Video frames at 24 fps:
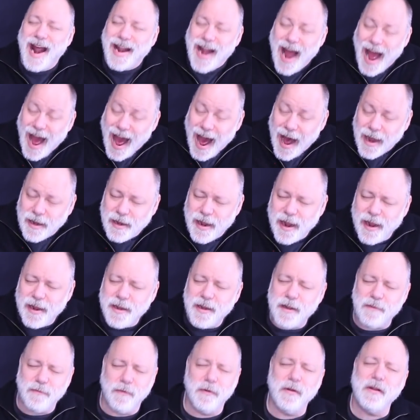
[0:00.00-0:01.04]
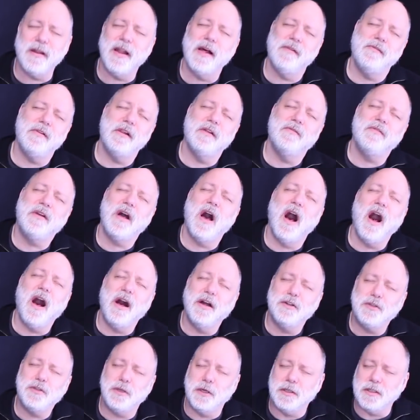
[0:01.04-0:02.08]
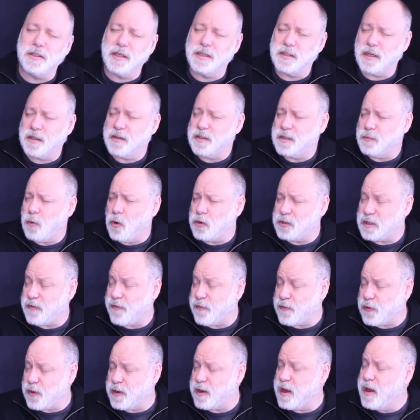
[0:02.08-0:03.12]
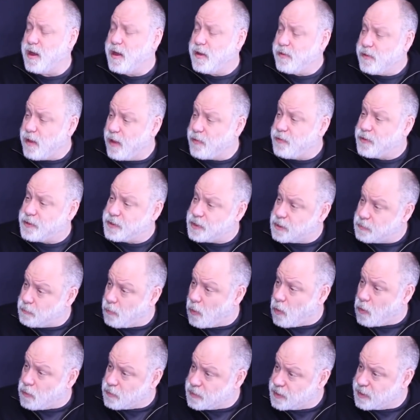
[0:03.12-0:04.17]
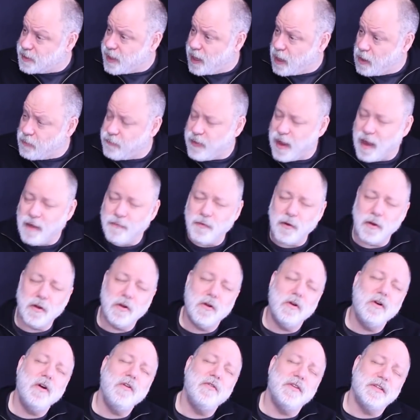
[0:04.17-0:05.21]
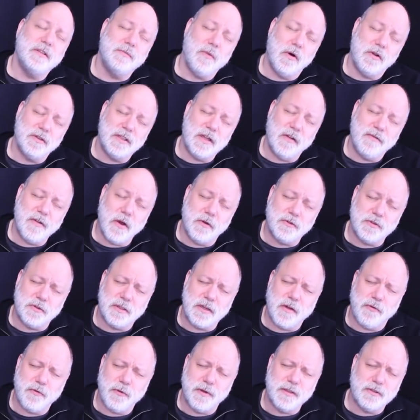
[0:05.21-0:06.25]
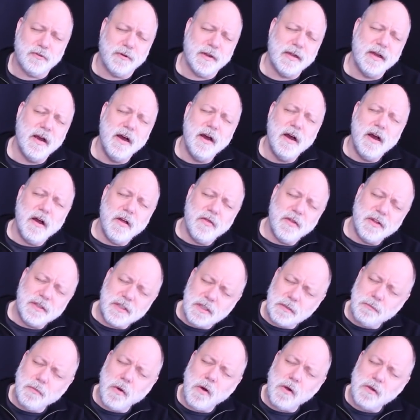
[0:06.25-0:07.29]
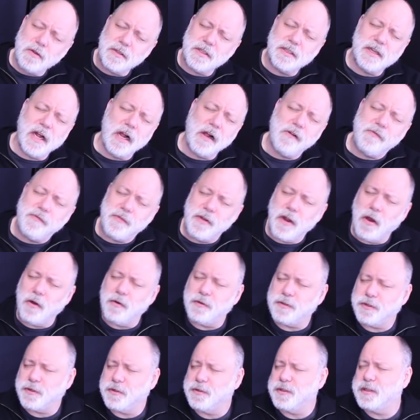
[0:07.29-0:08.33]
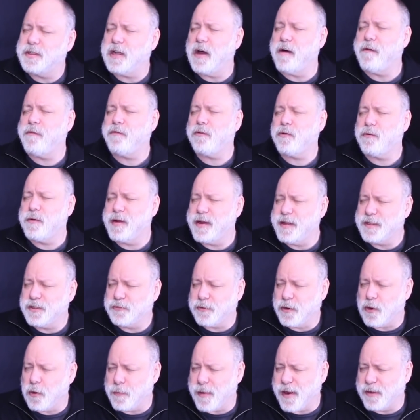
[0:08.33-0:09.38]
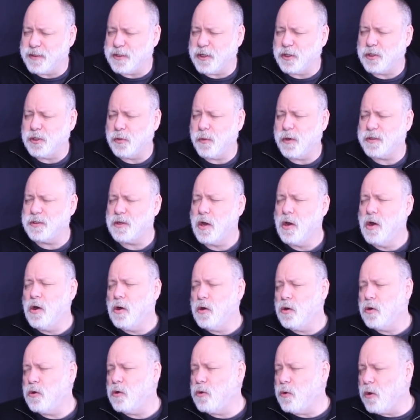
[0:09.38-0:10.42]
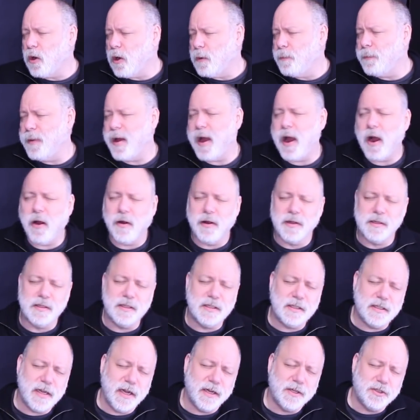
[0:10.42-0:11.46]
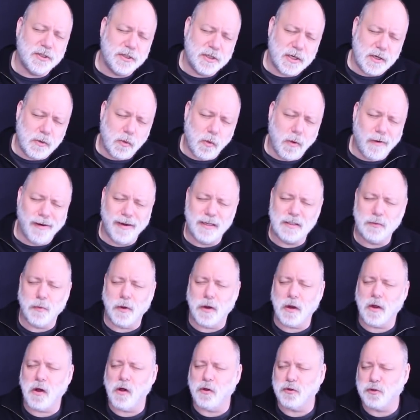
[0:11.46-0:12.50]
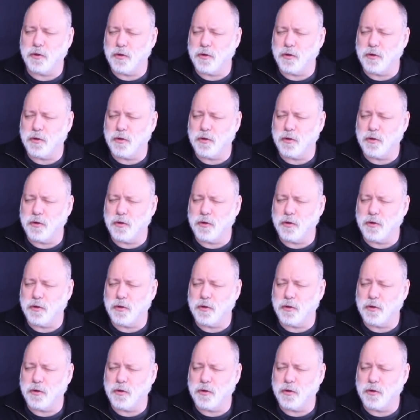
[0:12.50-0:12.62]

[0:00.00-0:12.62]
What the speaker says: at a different level of consciousness than the small self ever could. The small self knows herself through history. The small self knows herself through history. Her parents said she was who her parents said she was, what her culture